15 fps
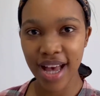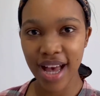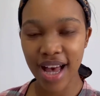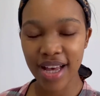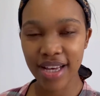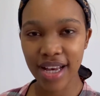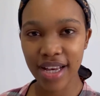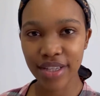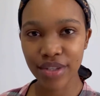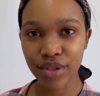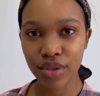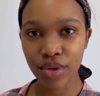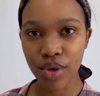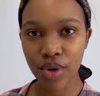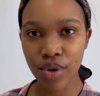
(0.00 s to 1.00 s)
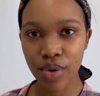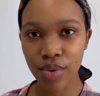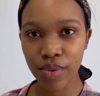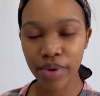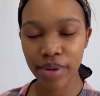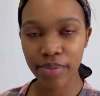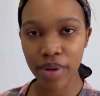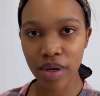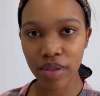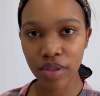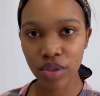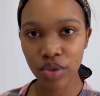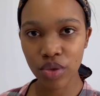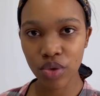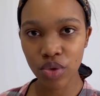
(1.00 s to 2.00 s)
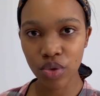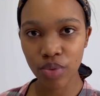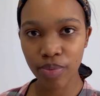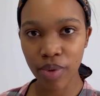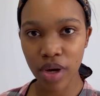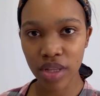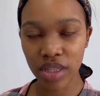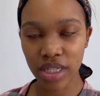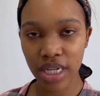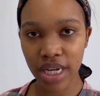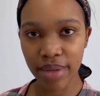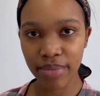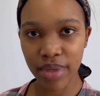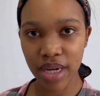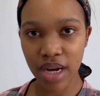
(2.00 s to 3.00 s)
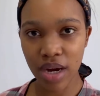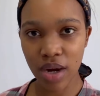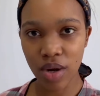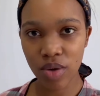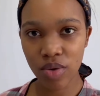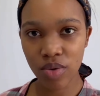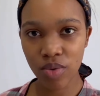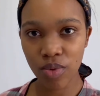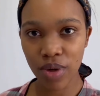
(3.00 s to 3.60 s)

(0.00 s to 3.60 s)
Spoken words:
Hi guys, so we're about to do bath time now.